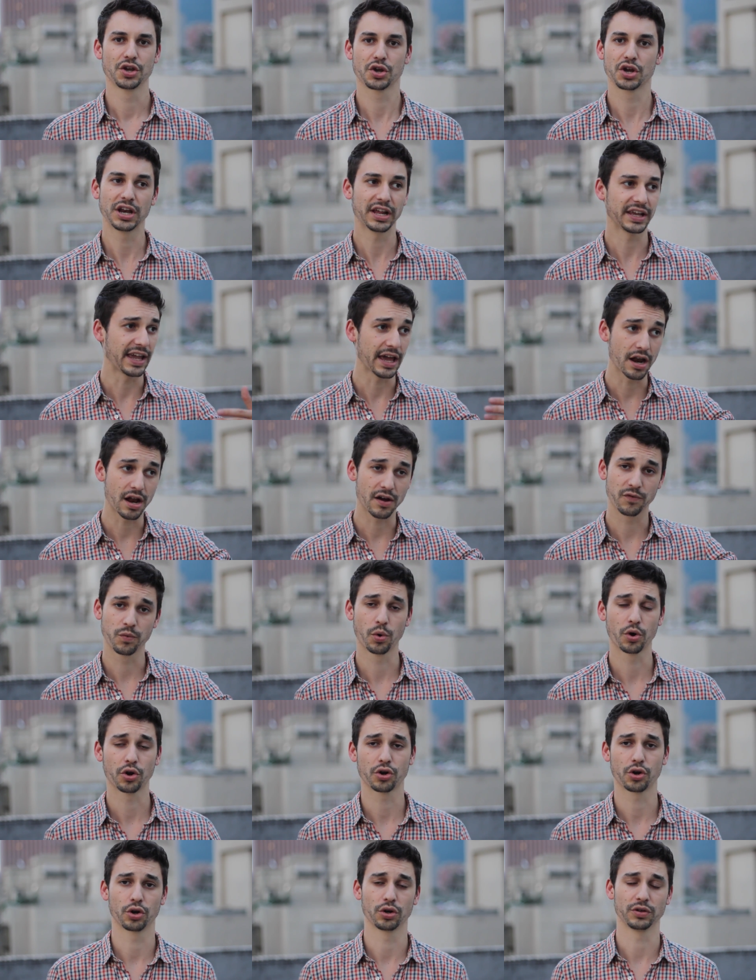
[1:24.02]
You're gonna get off
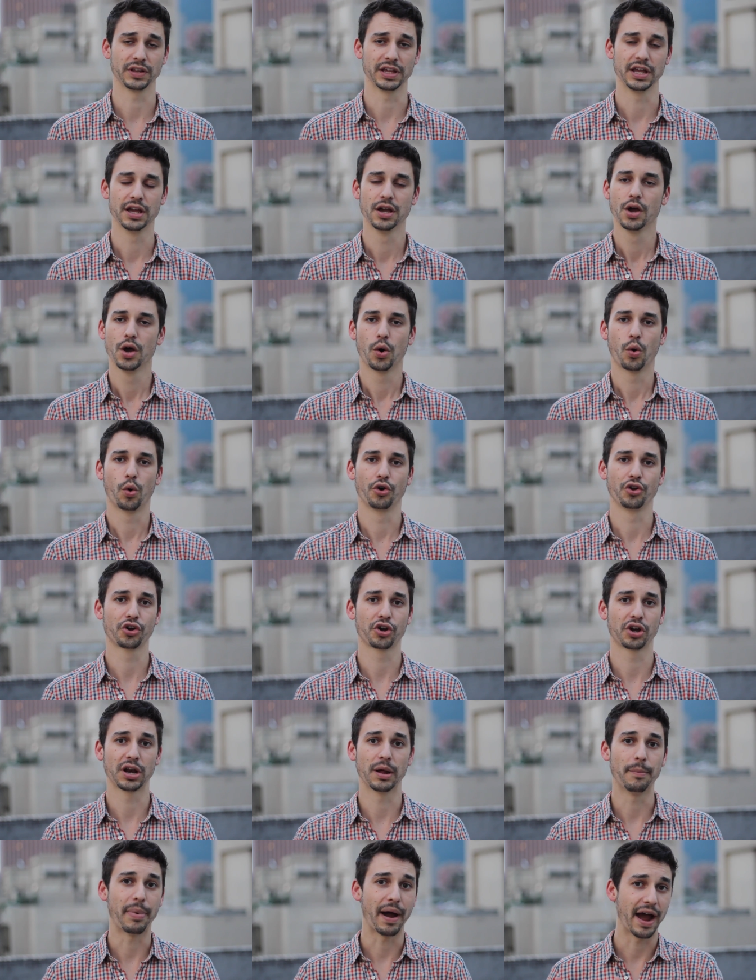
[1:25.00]
work early, or
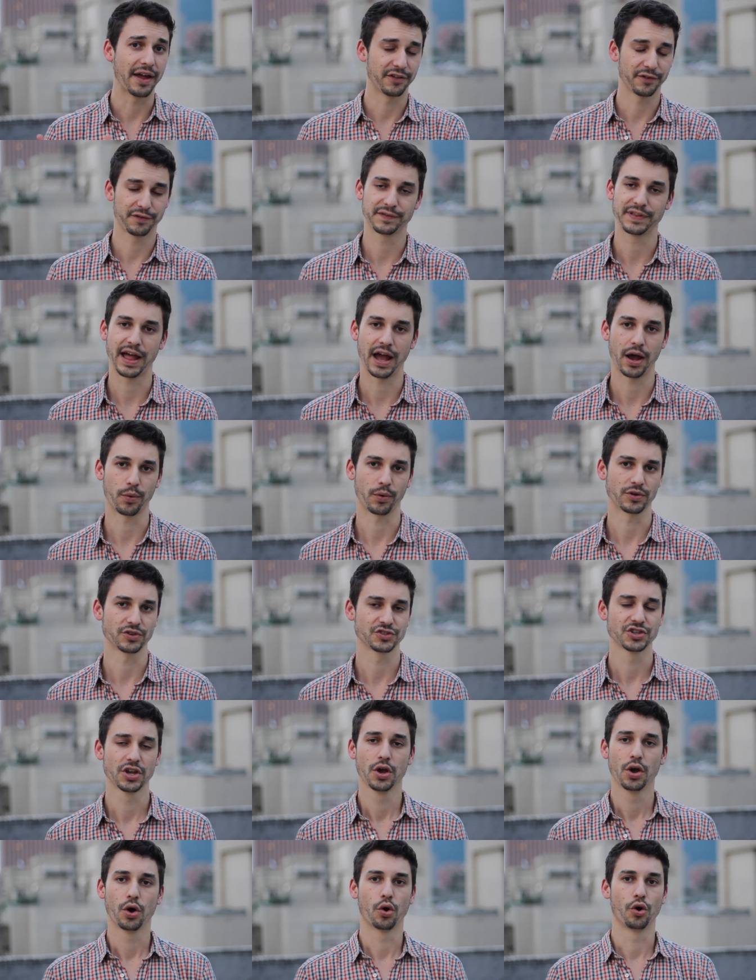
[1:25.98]
you're gonna buy the
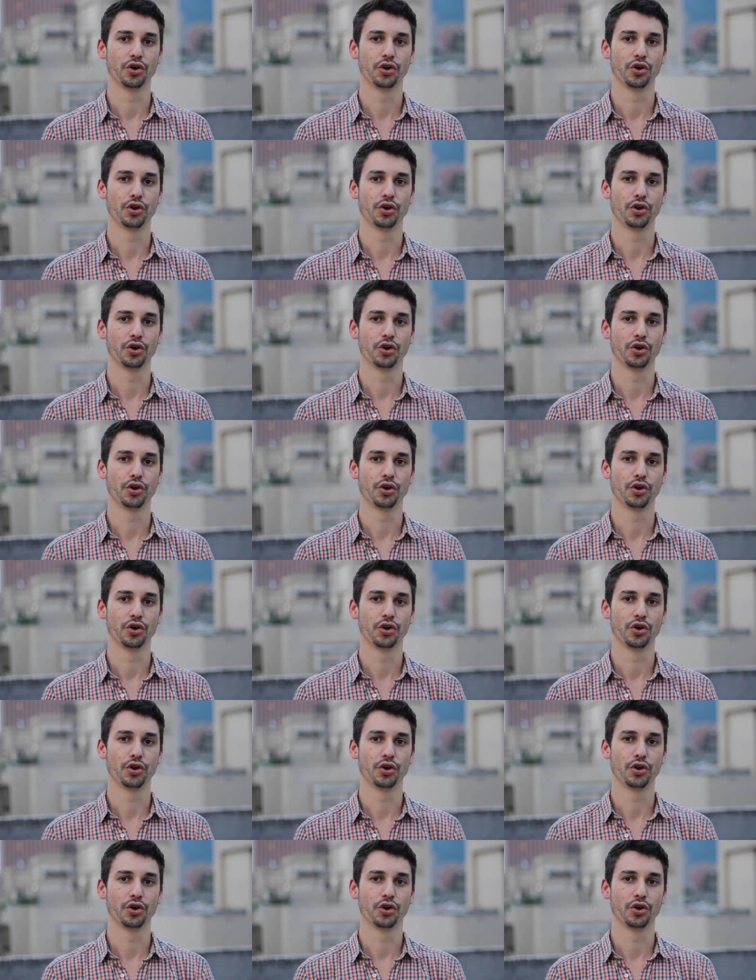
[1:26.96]
flowers,